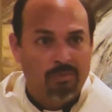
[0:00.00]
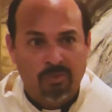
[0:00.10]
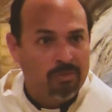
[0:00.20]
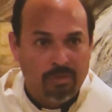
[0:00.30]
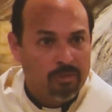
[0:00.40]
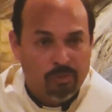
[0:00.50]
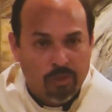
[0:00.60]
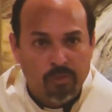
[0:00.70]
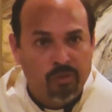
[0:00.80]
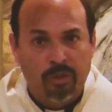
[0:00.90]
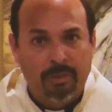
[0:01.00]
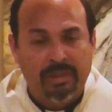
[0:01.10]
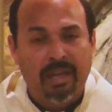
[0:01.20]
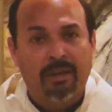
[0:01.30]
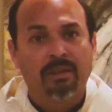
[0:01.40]
there's no discernment
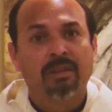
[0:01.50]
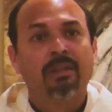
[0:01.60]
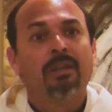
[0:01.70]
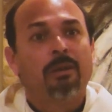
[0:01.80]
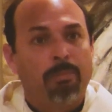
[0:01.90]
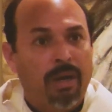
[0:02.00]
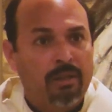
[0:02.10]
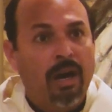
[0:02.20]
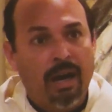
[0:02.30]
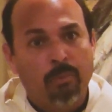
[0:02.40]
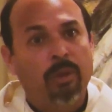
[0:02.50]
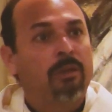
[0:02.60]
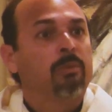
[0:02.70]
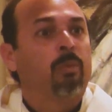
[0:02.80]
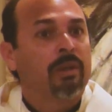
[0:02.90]
there. But,
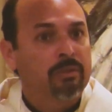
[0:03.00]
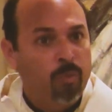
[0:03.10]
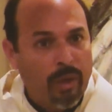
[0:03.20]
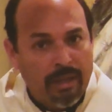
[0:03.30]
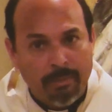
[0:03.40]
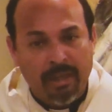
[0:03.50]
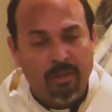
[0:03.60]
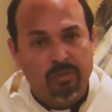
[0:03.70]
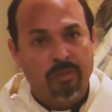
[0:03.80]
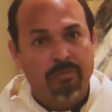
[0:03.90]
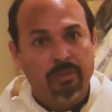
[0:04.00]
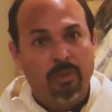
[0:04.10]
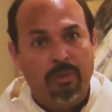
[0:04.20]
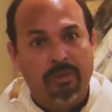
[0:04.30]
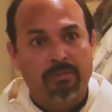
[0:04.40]
what way am I going to serve the
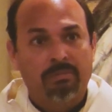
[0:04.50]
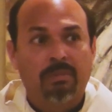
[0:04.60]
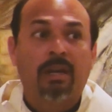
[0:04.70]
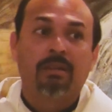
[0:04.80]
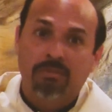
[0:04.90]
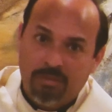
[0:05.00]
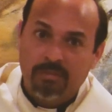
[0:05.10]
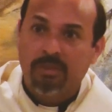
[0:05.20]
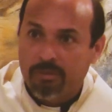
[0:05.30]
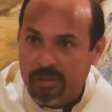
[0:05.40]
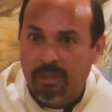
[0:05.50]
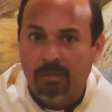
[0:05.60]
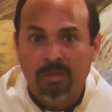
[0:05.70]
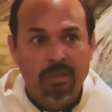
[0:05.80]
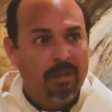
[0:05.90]
Lord? Well, there you
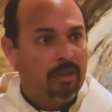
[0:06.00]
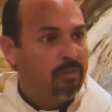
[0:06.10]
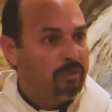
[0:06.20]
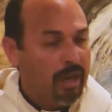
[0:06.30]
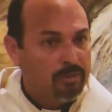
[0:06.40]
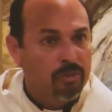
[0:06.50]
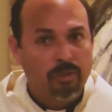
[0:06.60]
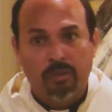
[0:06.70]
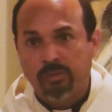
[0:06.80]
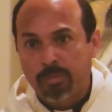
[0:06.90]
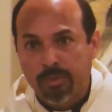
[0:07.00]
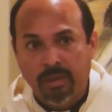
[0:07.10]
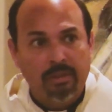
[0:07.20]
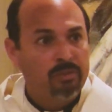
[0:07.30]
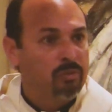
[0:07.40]
go. As a doctor, or as a
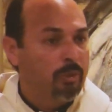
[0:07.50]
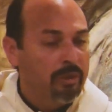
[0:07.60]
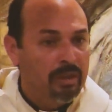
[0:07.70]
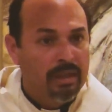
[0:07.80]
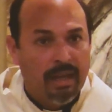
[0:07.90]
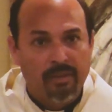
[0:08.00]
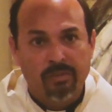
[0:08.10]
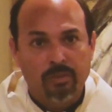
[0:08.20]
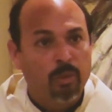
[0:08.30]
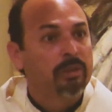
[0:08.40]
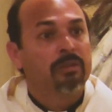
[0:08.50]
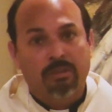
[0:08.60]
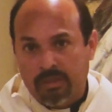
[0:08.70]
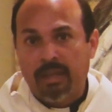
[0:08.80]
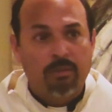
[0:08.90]
priest, or as a lawyer,
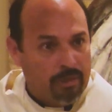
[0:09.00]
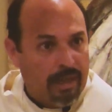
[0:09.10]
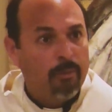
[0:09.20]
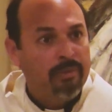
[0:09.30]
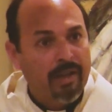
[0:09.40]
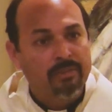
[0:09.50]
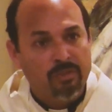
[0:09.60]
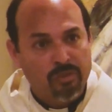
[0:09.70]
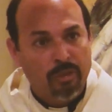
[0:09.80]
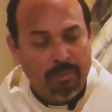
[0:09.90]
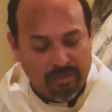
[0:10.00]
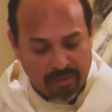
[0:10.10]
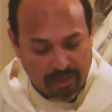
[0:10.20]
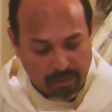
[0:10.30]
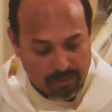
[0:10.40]
okay, now we've got discernment
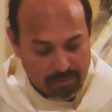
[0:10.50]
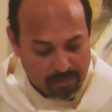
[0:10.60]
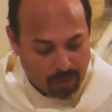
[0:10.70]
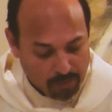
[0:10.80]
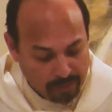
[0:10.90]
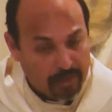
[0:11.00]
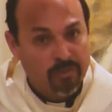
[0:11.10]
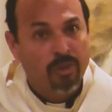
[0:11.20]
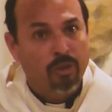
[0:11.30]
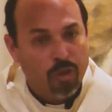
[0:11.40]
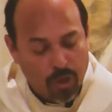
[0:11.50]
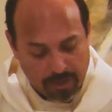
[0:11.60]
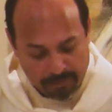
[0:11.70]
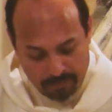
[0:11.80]
in here. All things are good.